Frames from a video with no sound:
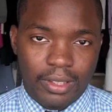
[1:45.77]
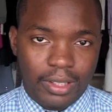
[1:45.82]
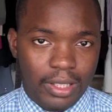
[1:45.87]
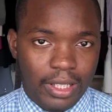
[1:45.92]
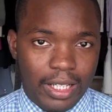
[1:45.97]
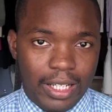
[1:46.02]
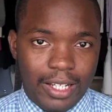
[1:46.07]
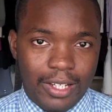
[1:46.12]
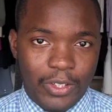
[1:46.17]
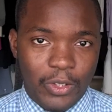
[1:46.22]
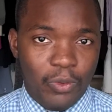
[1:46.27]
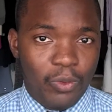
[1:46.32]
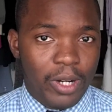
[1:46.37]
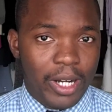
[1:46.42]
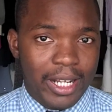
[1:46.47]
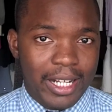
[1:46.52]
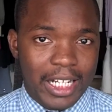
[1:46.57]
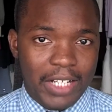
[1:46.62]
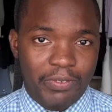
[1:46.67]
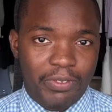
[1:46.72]
and you
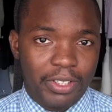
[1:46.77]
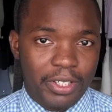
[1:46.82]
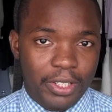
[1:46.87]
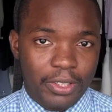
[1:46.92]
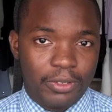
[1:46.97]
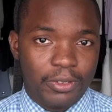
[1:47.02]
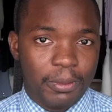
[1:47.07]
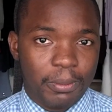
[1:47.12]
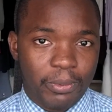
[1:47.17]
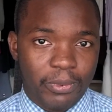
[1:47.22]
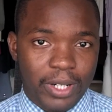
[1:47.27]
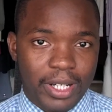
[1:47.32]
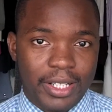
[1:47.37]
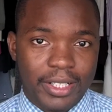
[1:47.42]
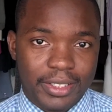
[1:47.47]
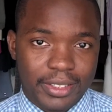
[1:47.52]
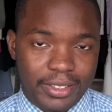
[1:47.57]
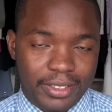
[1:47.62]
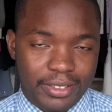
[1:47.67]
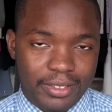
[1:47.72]
want it at a very good
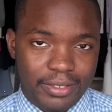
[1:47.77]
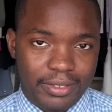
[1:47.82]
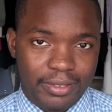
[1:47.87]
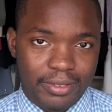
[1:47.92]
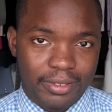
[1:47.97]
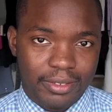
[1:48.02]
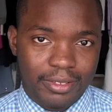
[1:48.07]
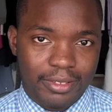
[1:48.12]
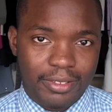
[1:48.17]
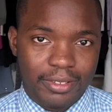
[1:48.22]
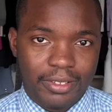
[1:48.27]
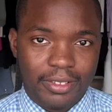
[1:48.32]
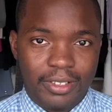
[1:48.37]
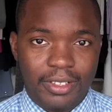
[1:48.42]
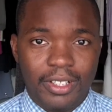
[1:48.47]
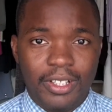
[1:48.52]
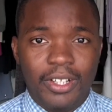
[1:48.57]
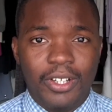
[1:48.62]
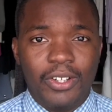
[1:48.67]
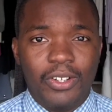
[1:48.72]
price.
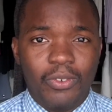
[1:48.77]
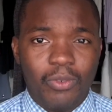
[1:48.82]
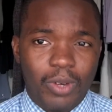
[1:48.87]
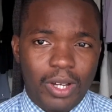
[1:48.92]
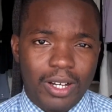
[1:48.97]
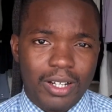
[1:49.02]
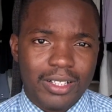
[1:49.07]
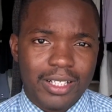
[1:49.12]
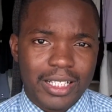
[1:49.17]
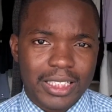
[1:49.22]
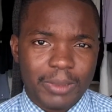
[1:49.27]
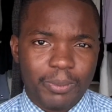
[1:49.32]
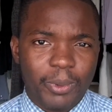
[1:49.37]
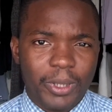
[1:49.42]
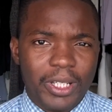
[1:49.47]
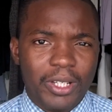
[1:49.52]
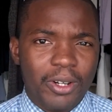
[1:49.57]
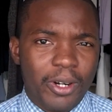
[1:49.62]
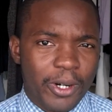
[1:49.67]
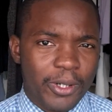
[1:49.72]
Well, that's
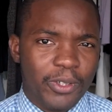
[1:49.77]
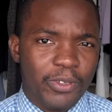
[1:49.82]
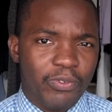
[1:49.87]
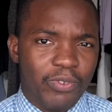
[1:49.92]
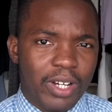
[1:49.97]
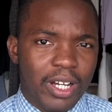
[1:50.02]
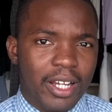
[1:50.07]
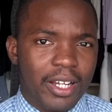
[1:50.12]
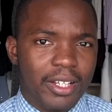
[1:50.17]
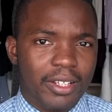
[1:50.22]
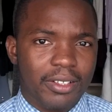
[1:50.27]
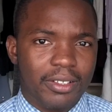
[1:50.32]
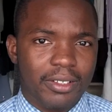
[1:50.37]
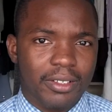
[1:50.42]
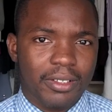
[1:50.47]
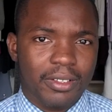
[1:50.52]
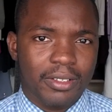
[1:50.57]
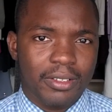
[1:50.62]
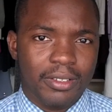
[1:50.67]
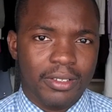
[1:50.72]
pretty hard to find.
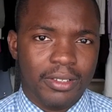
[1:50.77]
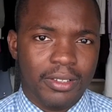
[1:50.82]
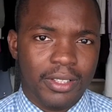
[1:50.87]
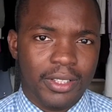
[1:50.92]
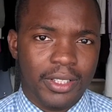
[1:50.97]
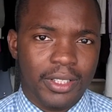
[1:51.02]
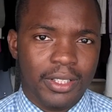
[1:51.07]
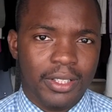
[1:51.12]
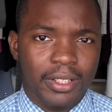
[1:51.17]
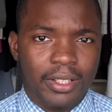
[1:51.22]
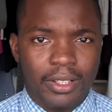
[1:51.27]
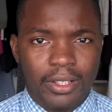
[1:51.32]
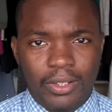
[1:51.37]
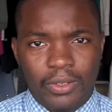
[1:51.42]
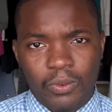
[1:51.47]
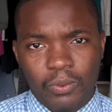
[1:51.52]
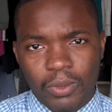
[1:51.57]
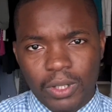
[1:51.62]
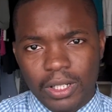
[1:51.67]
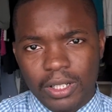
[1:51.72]

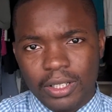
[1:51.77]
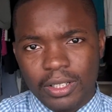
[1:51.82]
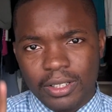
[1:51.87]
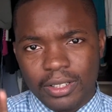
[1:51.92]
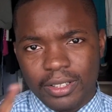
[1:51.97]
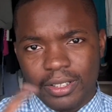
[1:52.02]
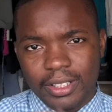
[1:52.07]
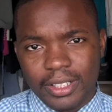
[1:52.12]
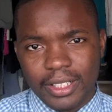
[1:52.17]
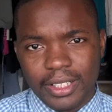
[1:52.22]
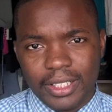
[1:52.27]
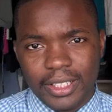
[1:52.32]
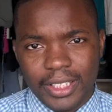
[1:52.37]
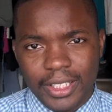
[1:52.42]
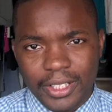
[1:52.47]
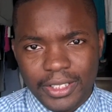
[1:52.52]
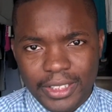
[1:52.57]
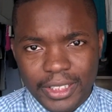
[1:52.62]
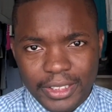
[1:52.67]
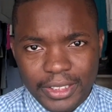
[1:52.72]
Well,
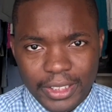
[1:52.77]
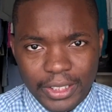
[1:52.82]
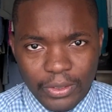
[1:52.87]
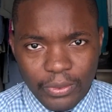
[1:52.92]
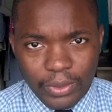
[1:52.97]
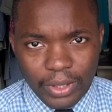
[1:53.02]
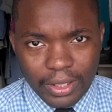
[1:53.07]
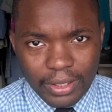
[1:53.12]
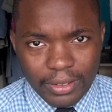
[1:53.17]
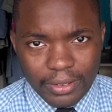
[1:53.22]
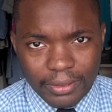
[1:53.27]
here's a secret.